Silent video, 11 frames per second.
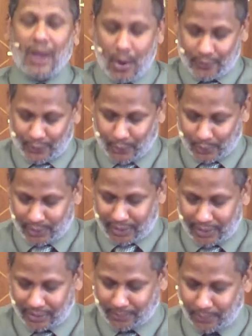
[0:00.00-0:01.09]
for
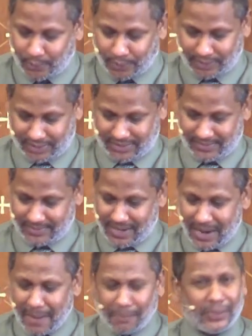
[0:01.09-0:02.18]
the poor.
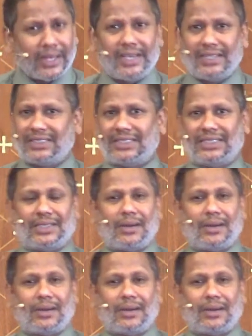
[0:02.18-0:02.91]
Please,